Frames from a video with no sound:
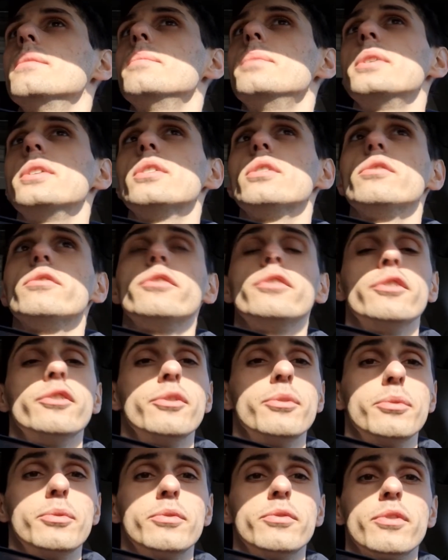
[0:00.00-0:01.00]
bid on a
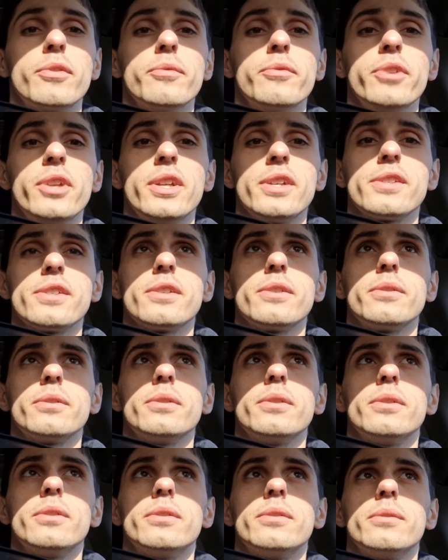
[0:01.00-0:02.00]
few from Felixstowe,
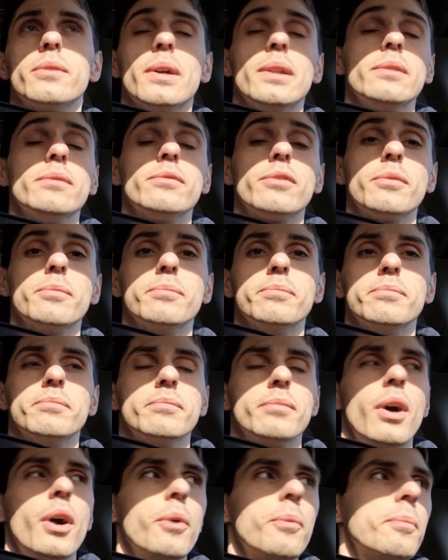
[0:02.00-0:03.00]
from
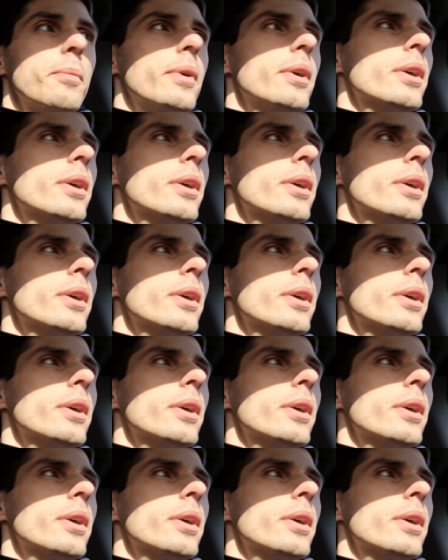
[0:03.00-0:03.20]
home.